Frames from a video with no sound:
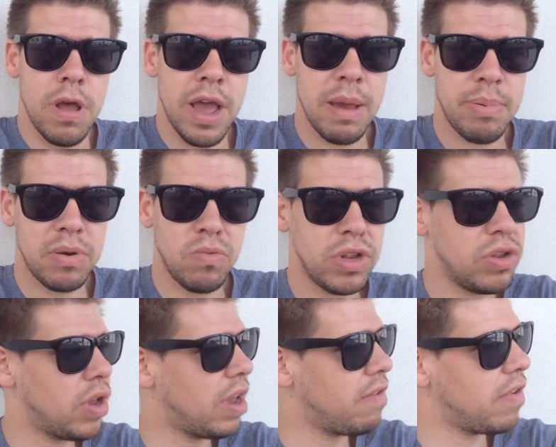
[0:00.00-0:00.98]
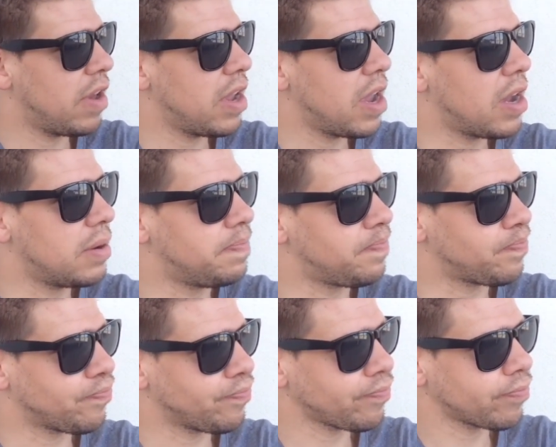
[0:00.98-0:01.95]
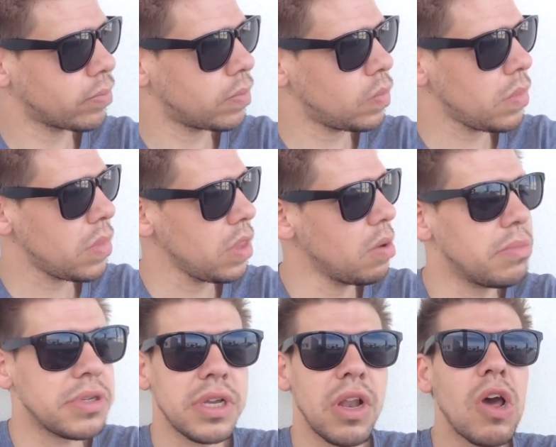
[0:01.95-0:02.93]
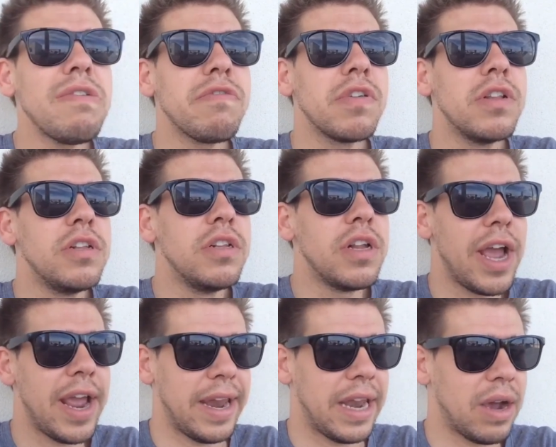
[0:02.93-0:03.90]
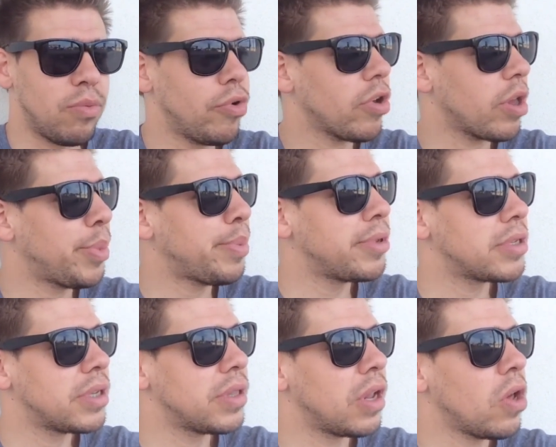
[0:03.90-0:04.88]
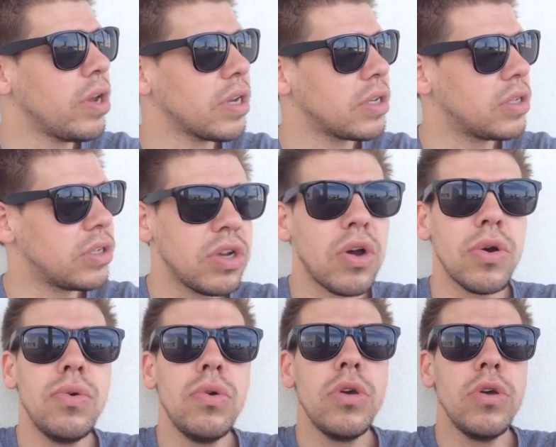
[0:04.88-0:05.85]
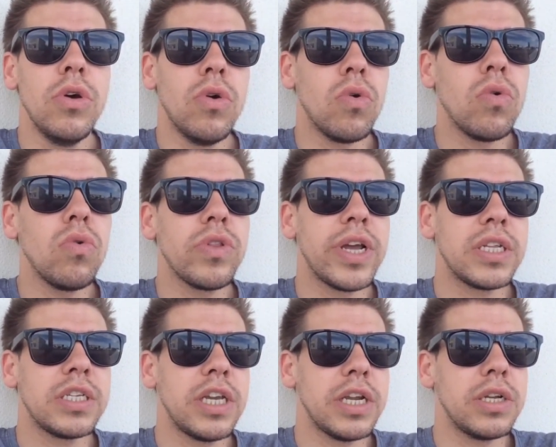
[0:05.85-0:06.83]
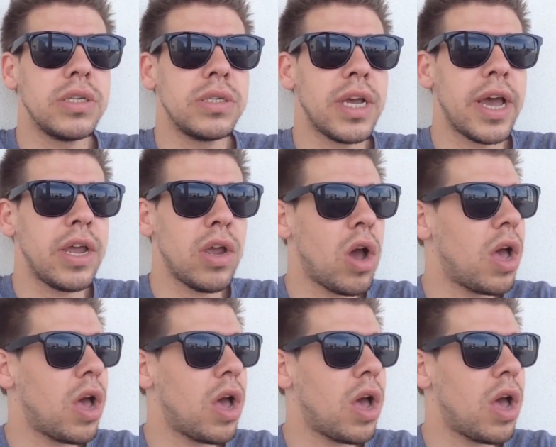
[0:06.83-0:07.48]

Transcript: happen when you have a busy life and work commitments and the like. So all that said, to say